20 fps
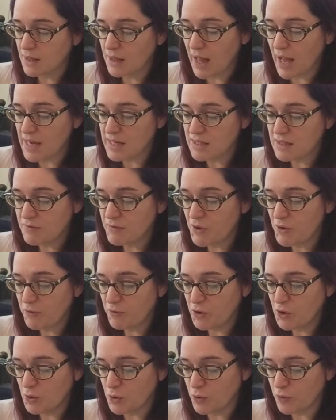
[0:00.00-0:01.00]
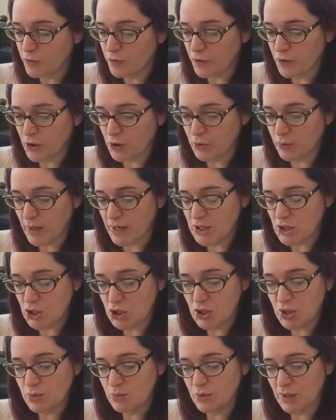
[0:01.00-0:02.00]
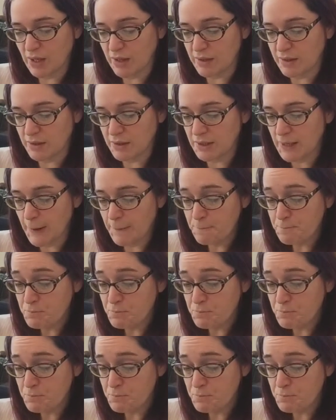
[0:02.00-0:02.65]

last of the fuel for the great stonecutters,